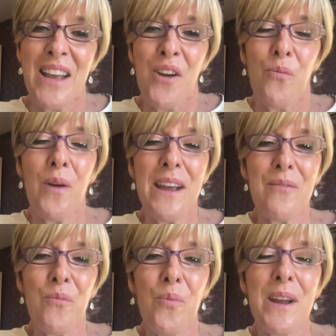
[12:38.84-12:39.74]

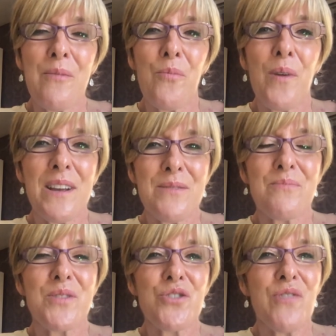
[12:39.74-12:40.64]
we're
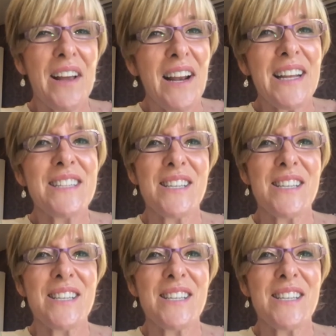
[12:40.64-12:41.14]
struggling to